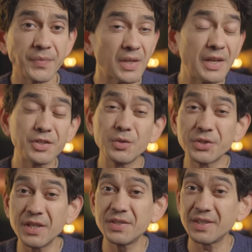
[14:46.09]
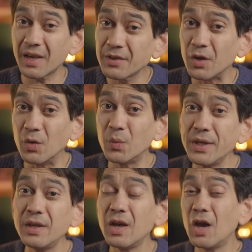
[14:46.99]
As an autistic adult,
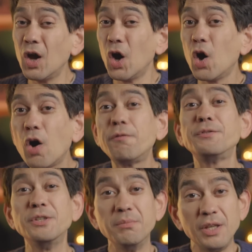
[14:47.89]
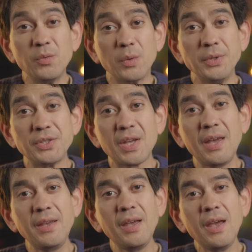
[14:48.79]
we often mean what we
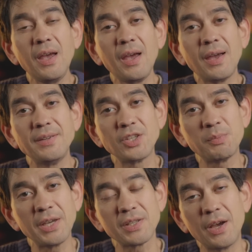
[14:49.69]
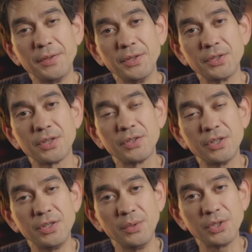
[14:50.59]
say and expect others to
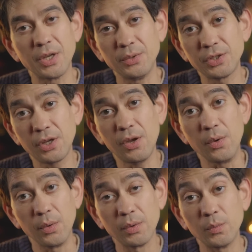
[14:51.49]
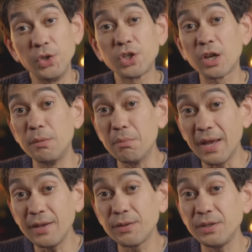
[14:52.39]
do so too, which can
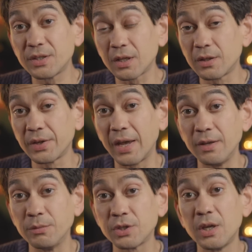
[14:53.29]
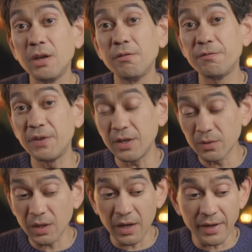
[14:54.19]
make these subtle games feel
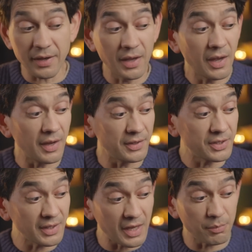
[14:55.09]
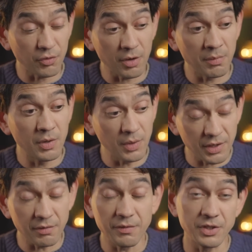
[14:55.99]
like an escape room with
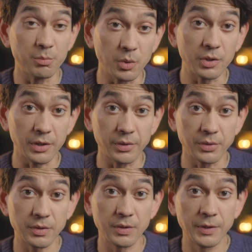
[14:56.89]
invisible clues.